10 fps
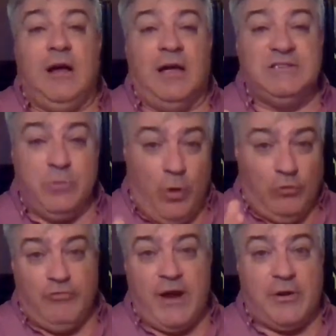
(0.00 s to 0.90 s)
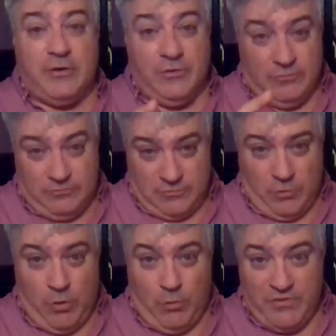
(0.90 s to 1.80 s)
a small record,
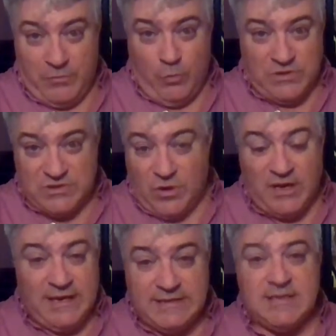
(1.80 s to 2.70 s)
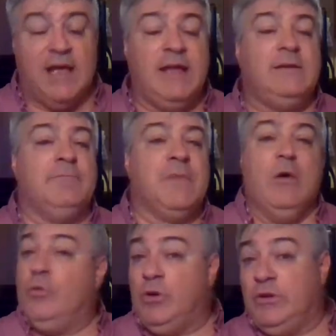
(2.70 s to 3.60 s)
the one with one song on each side,
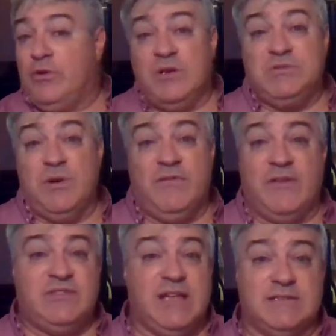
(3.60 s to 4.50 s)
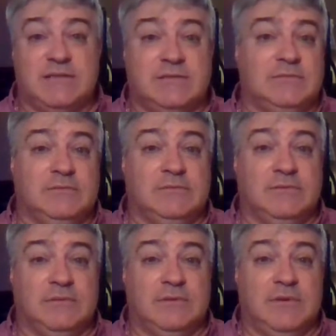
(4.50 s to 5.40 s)
would only cost 25 cents.
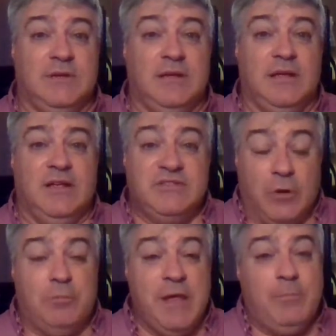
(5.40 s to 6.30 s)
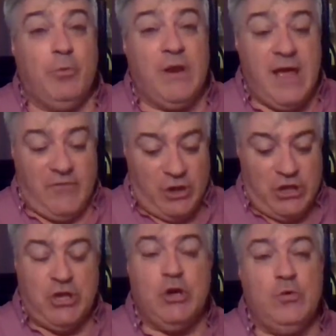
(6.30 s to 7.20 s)
So people would have a
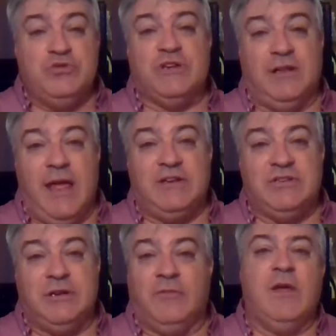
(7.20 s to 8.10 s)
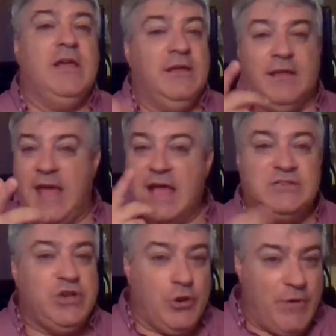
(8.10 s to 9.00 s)
huge collection of,
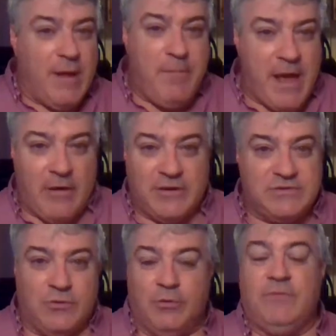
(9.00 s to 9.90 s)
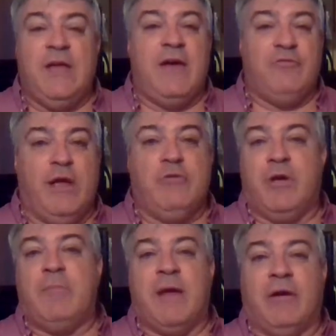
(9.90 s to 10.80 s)
ask your grandparents, or if you great
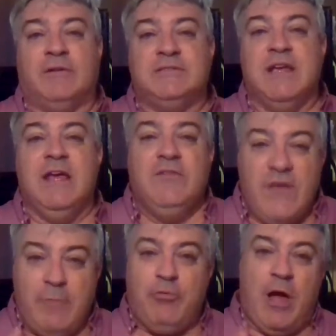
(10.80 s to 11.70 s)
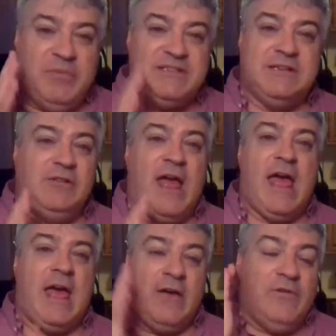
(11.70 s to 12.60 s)
grandparents, they probably still
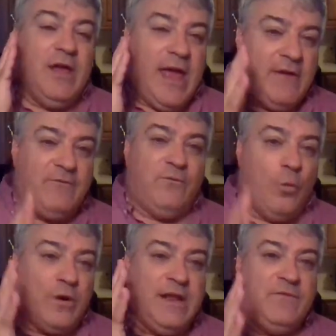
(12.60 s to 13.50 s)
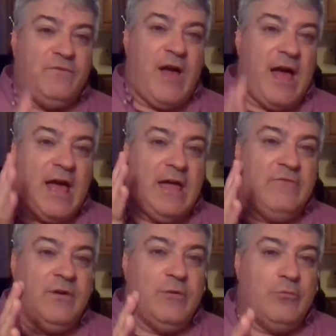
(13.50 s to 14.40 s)
have a
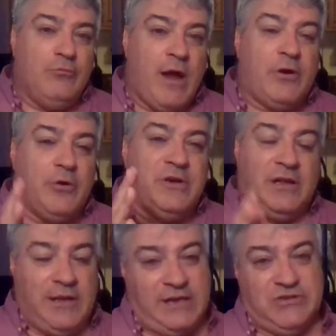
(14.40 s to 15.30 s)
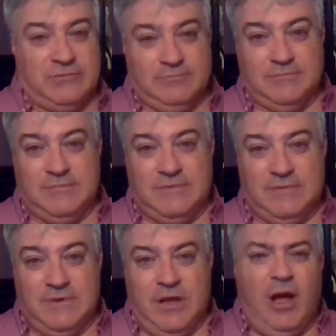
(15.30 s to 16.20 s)
45 record collection.
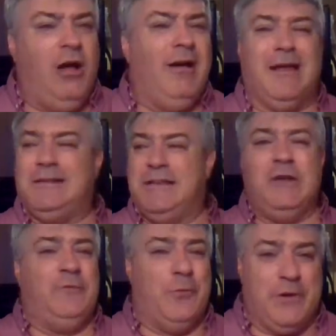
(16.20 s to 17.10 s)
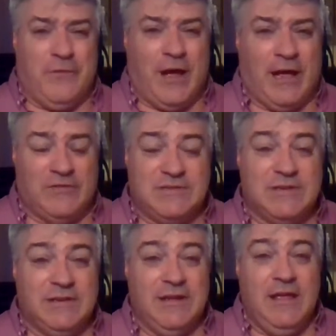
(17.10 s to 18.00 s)
Oh, I got a ton of
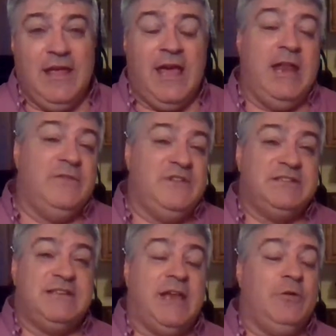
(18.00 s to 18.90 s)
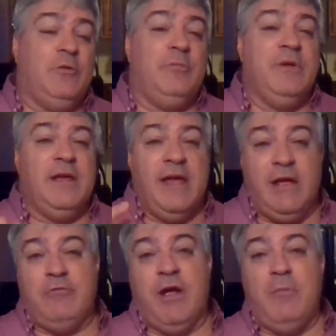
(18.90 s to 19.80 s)
45s. And if you say to them,
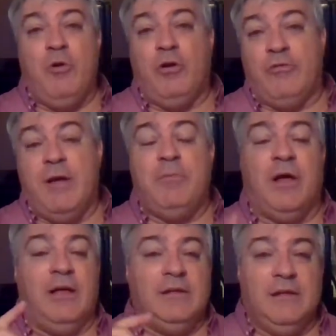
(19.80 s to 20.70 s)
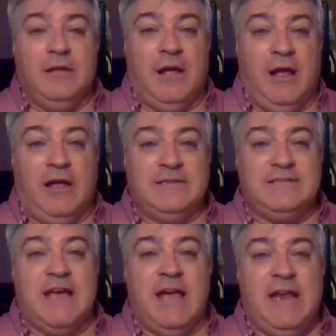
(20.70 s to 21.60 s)
hey, grandma or grandpa,
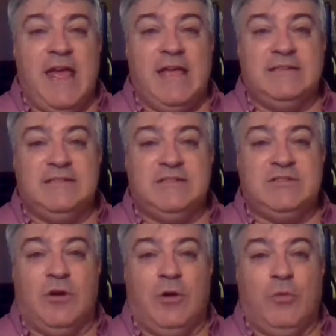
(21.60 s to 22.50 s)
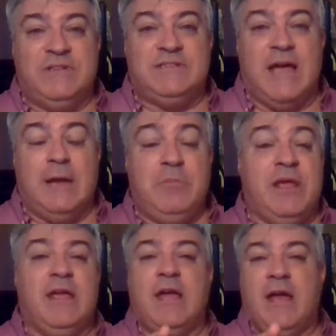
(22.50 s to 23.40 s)
side A is this song. What's side B?
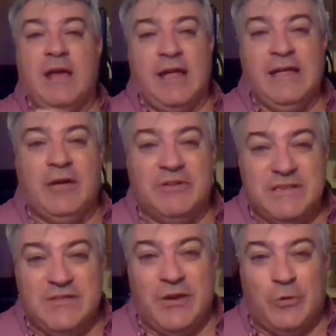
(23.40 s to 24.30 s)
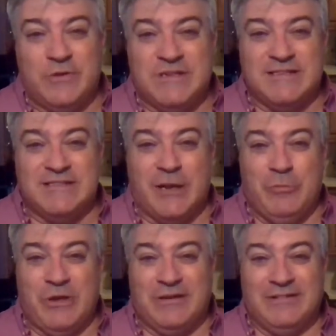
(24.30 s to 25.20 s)
I guarantee they know it's on
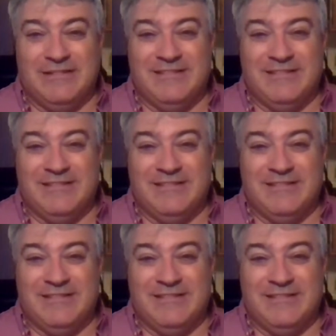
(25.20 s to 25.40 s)
side B.